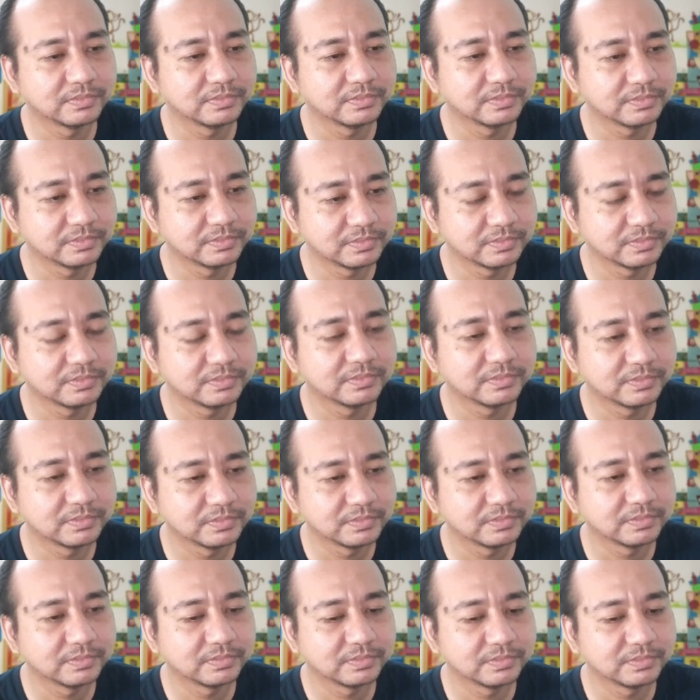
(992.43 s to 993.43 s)

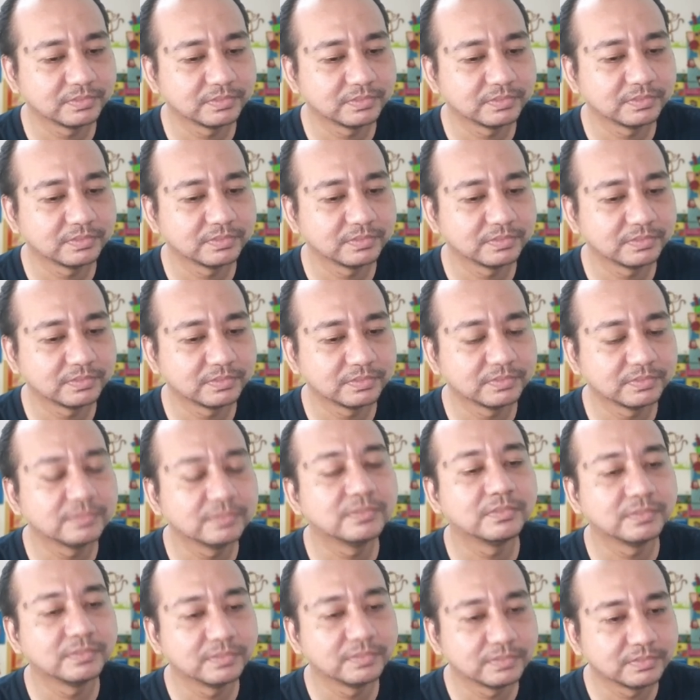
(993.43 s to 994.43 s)

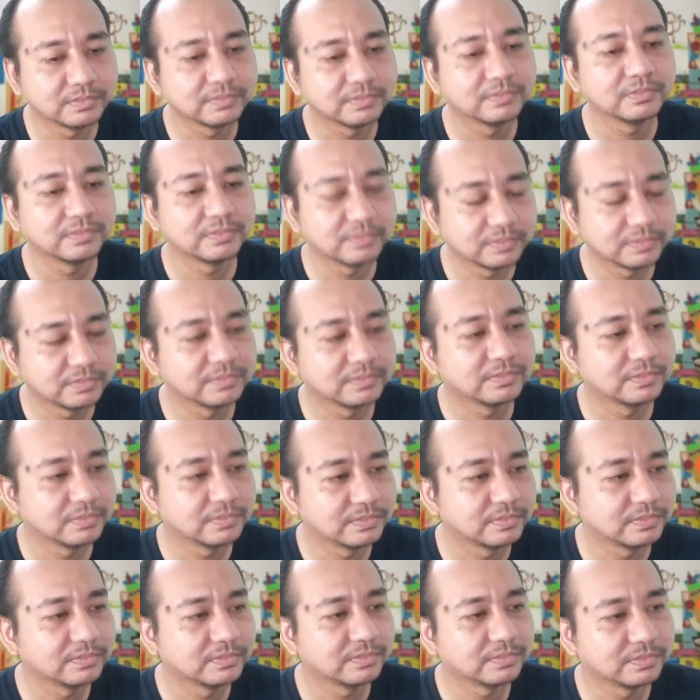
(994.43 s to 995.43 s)

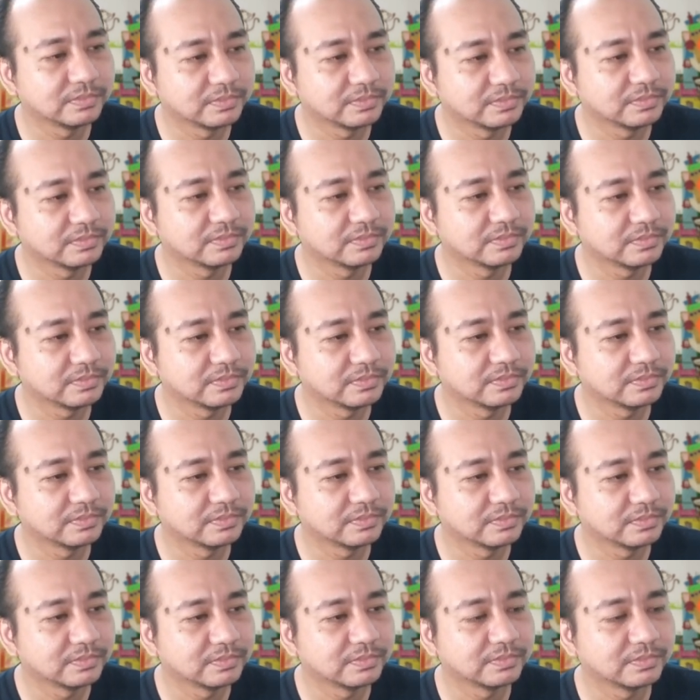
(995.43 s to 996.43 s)

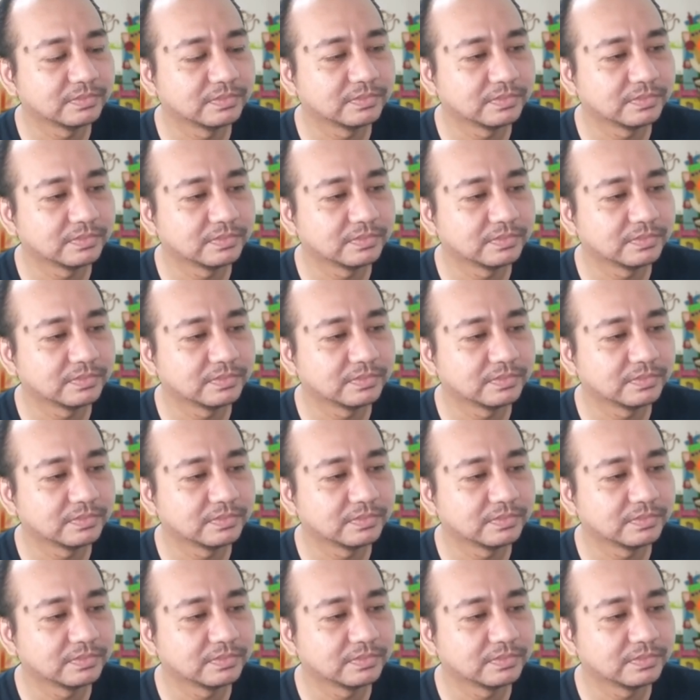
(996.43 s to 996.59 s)
This person isn't speaking.